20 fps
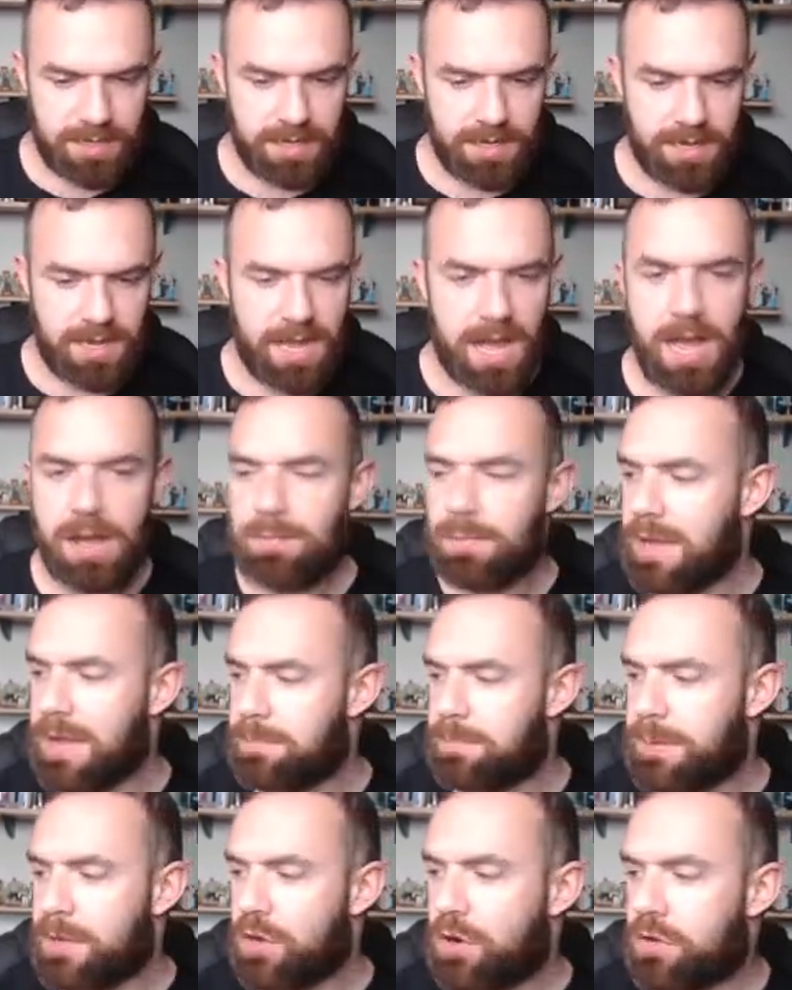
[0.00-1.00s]
I
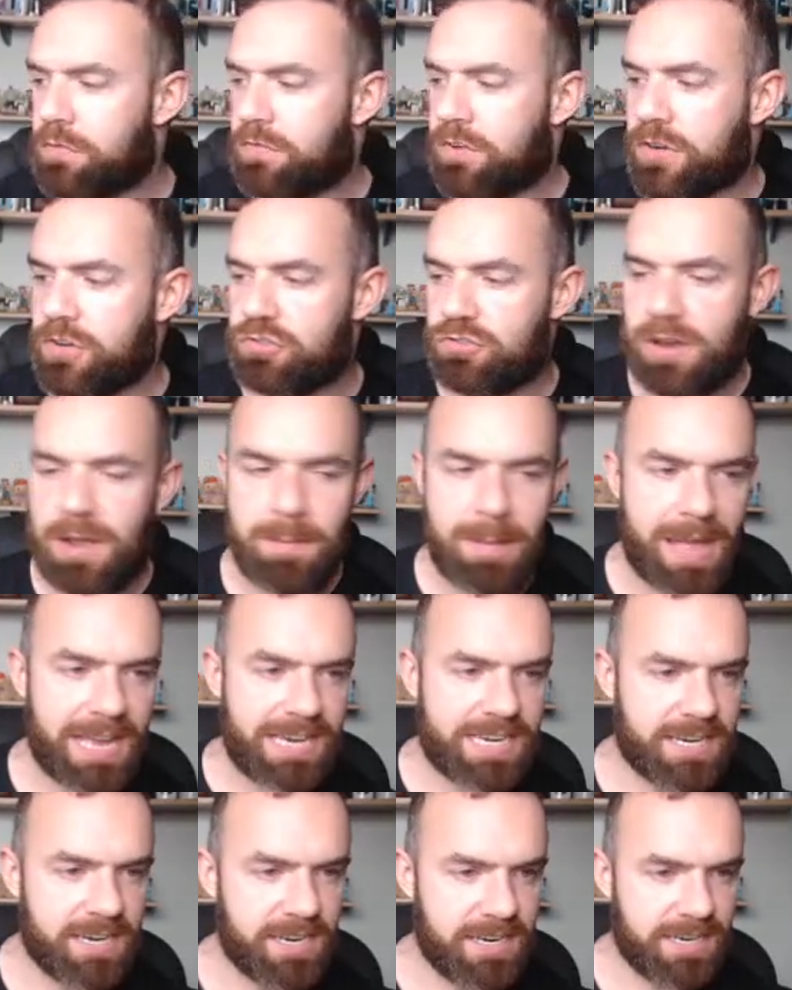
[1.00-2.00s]
might be over
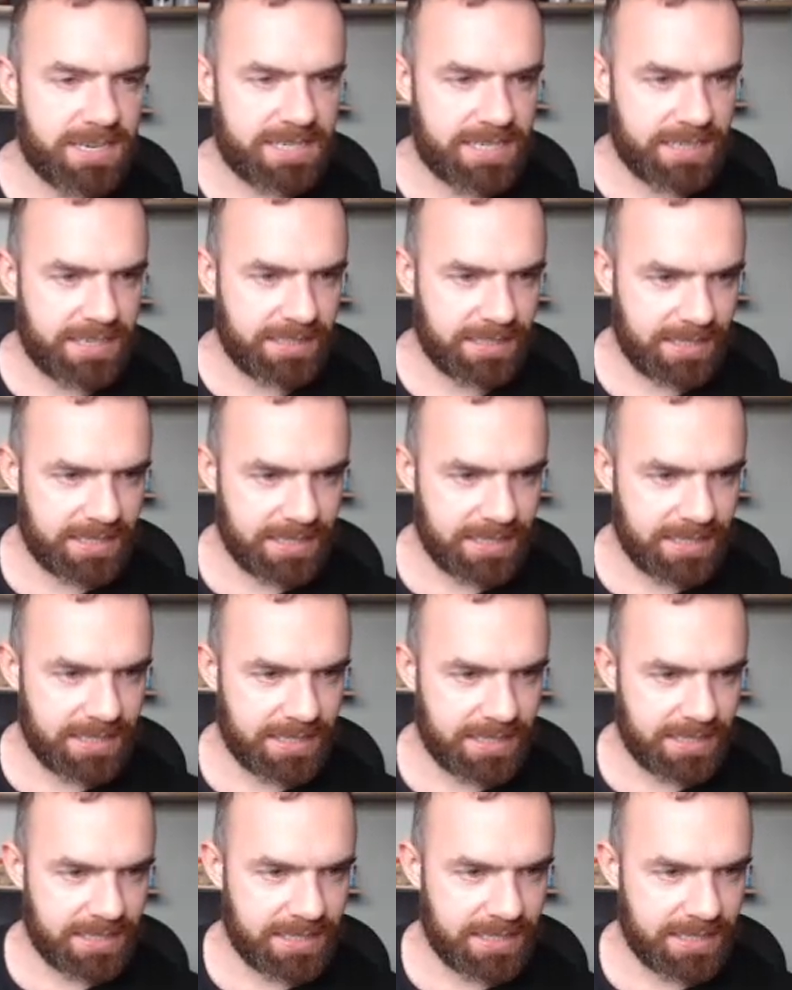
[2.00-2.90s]
dramatizing this,